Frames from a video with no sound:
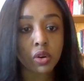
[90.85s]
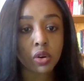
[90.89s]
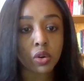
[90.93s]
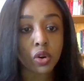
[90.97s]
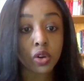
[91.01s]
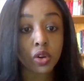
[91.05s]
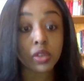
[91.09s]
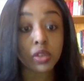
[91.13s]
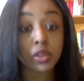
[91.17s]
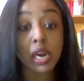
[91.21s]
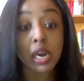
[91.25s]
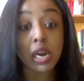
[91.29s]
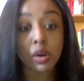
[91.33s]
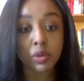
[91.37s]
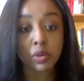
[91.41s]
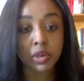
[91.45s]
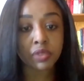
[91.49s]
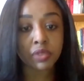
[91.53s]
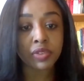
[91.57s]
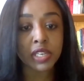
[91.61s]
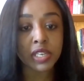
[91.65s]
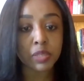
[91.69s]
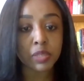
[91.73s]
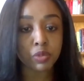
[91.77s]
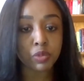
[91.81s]
our
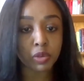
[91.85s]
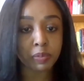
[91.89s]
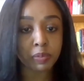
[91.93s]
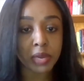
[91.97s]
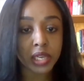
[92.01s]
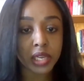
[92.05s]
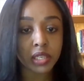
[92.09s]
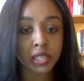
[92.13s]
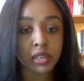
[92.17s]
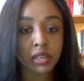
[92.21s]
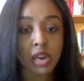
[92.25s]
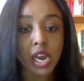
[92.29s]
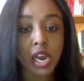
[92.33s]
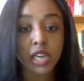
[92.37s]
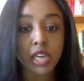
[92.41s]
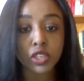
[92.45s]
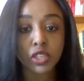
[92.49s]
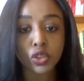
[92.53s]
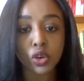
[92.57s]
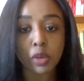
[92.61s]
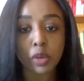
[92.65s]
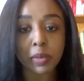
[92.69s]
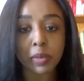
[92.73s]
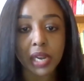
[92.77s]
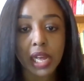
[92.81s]
Facebook page, Irish
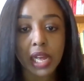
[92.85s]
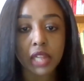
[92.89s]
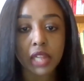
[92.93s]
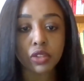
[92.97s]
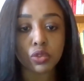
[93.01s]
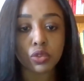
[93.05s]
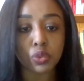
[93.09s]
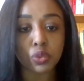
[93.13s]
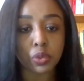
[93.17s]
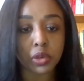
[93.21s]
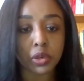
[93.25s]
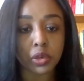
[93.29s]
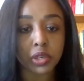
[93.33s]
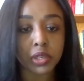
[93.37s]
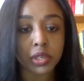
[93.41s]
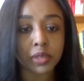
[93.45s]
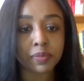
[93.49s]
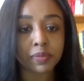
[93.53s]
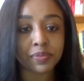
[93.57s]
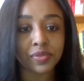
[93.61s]
Global Health Network.